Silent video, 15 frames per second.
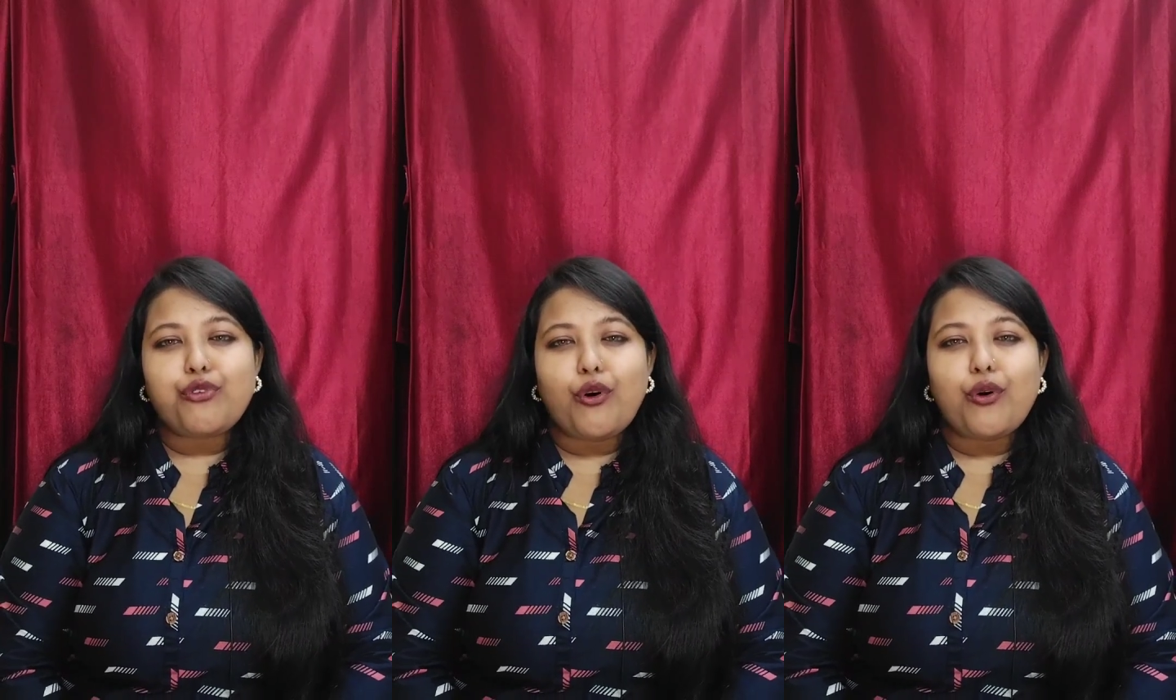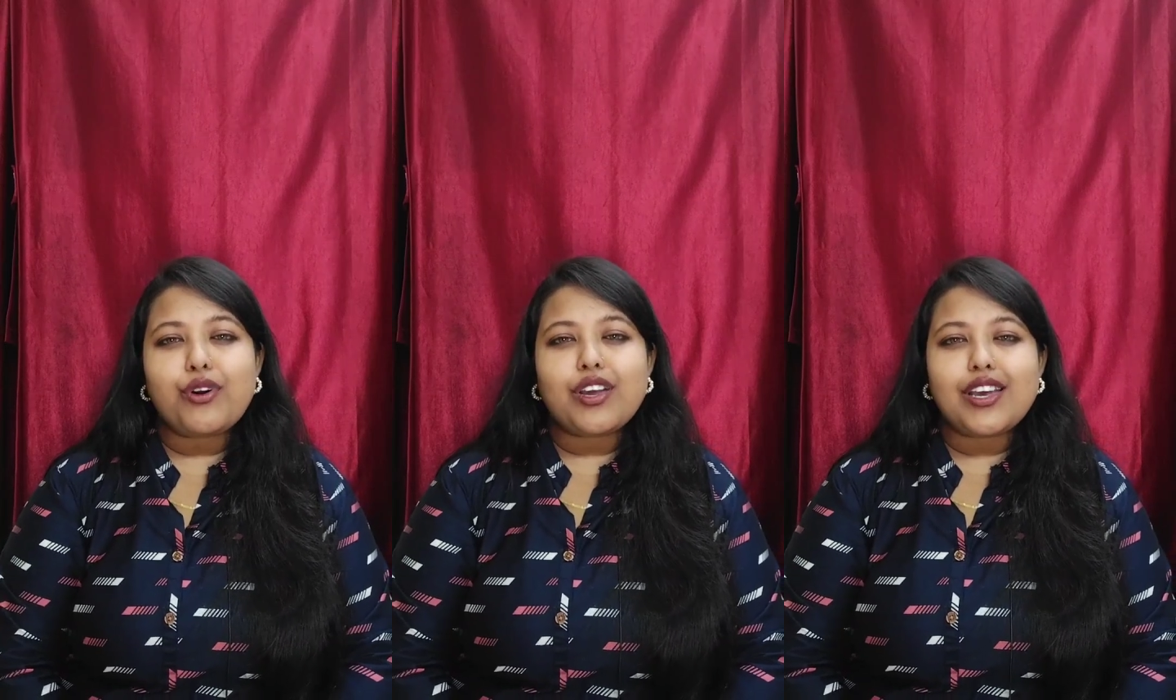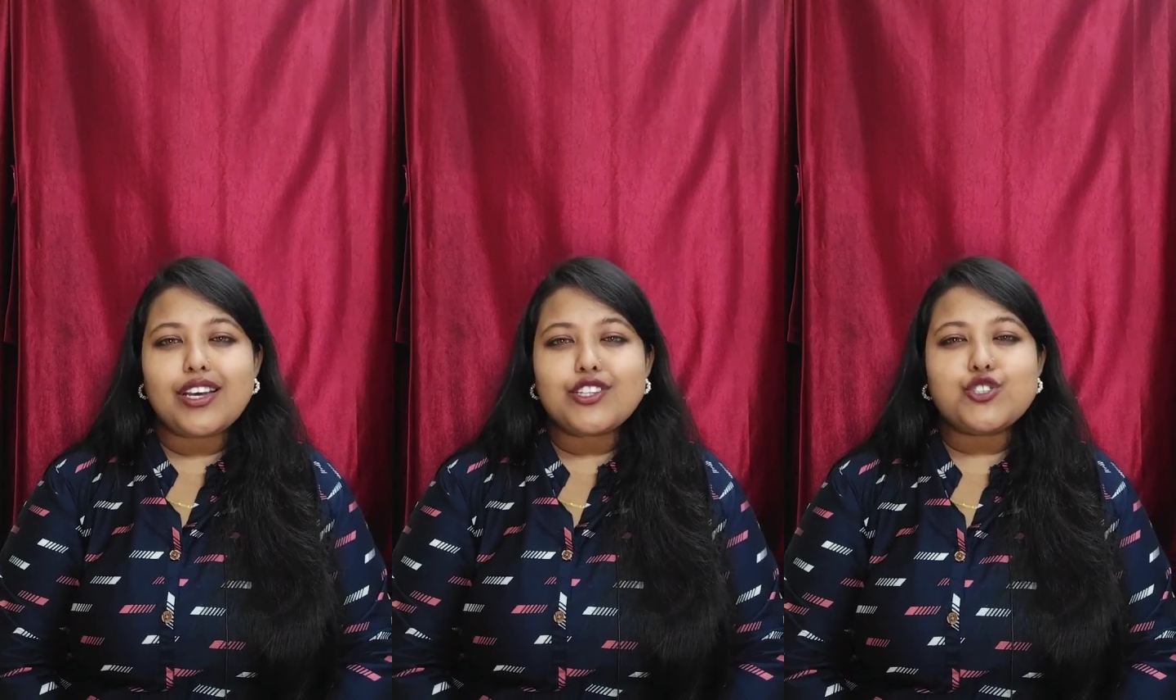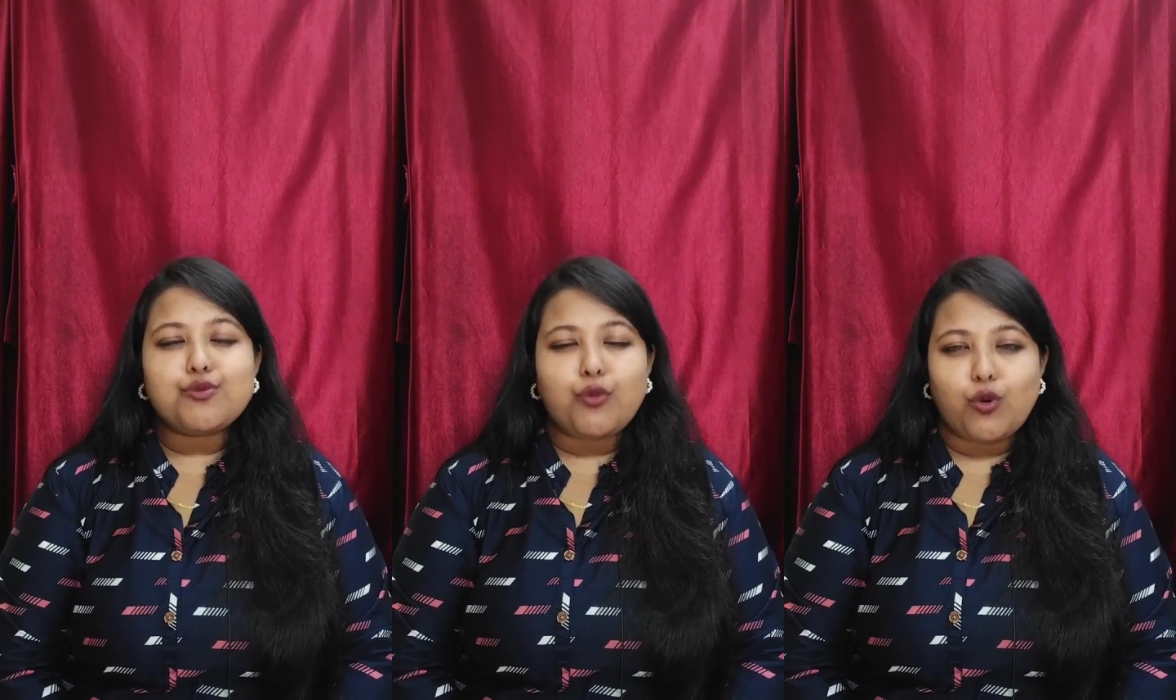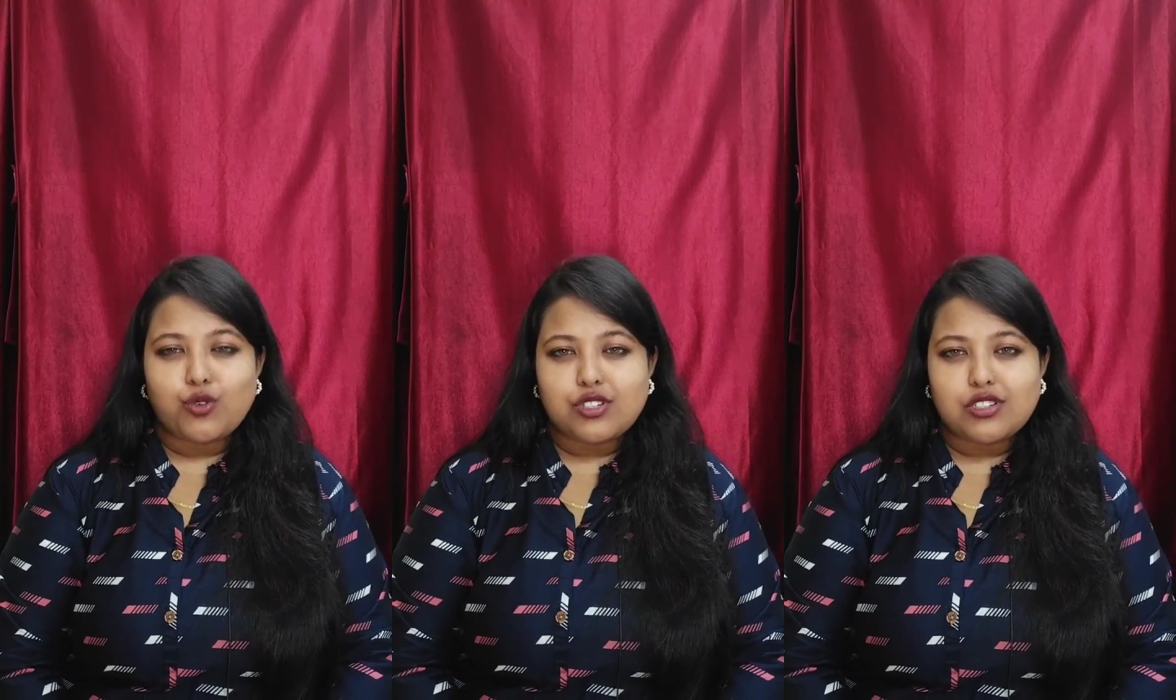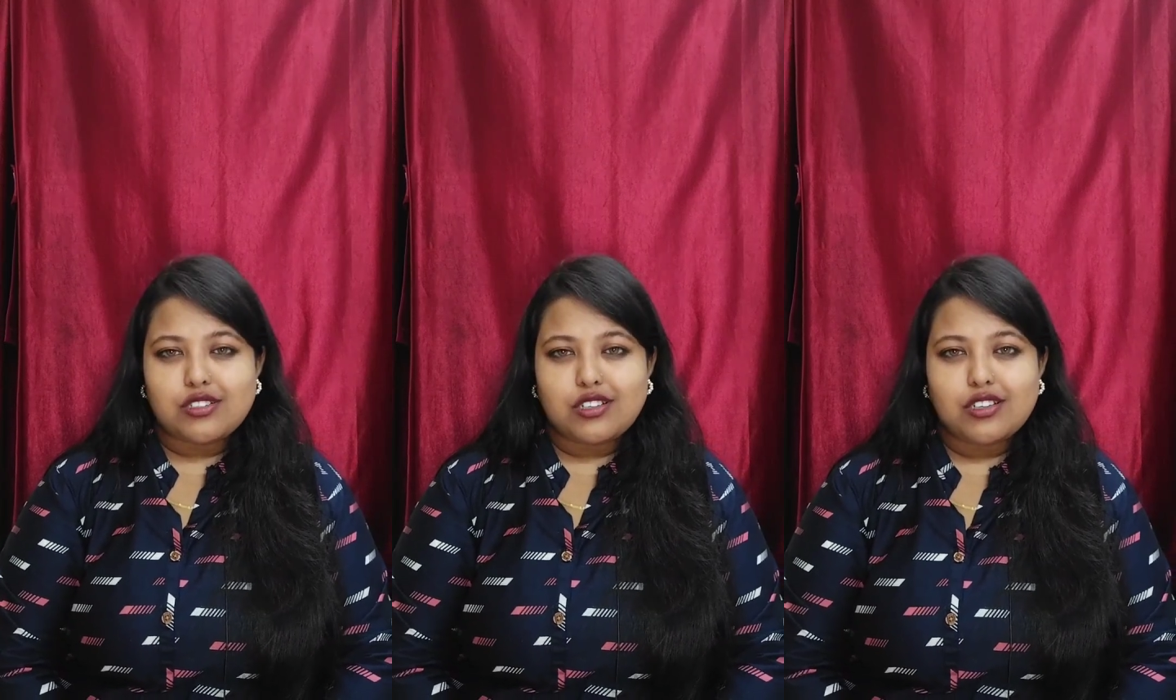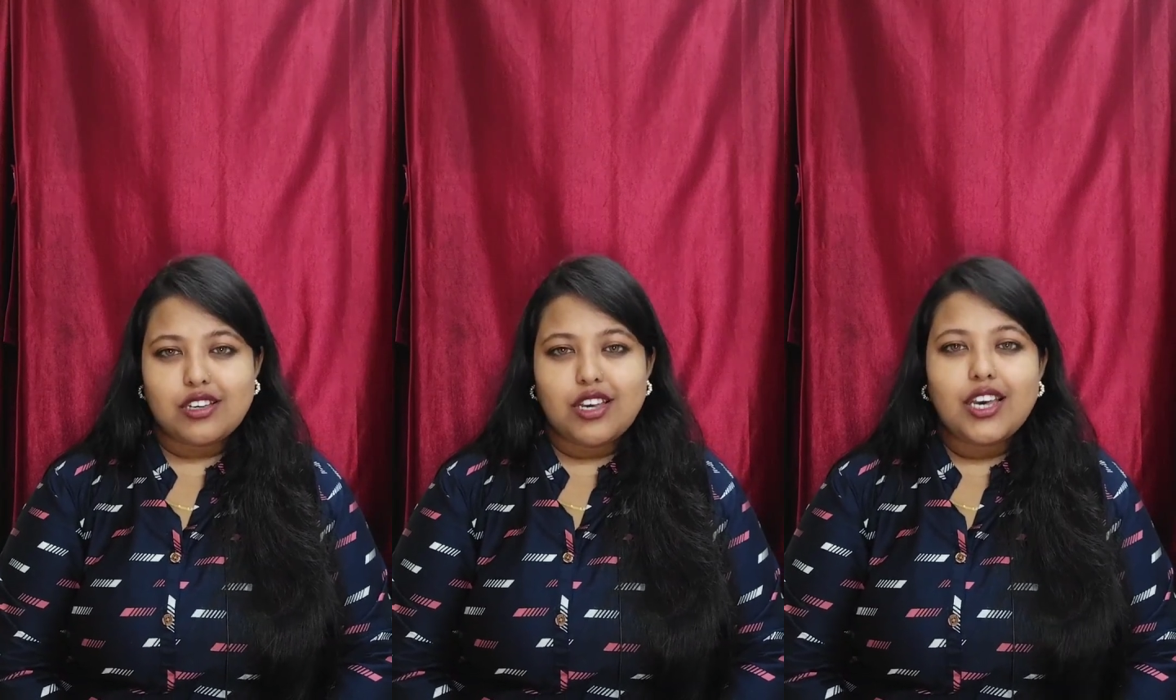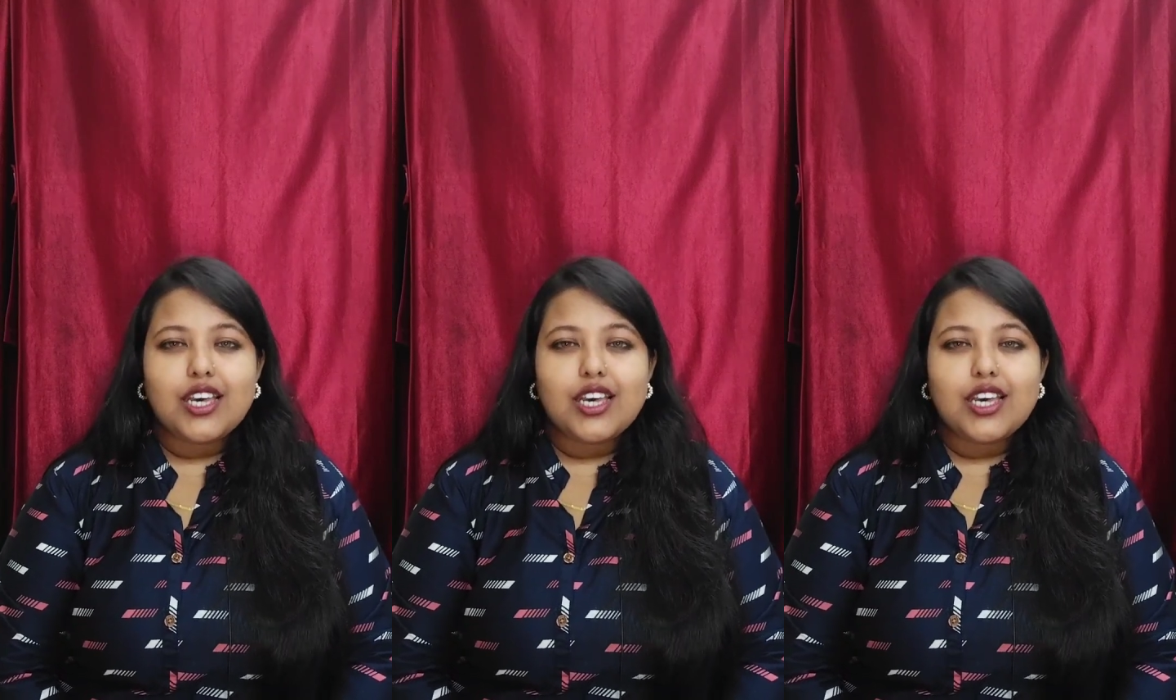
for each motor.